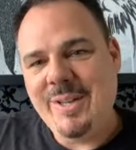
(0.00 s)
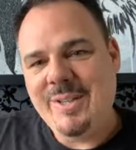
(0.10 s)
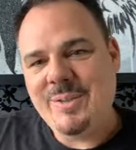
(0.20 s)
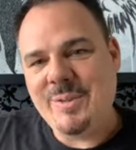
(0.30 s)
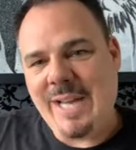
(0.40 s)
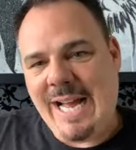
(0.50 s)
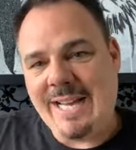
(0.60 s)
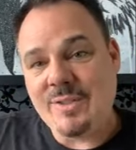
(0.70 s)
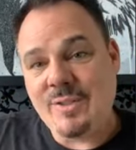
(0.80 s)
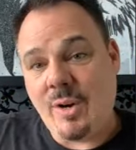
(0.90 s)
So
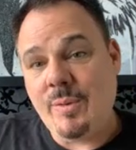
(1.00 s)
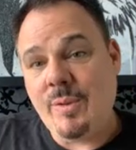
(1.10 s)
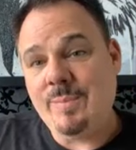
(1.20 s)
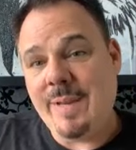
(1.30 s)
guys, start with those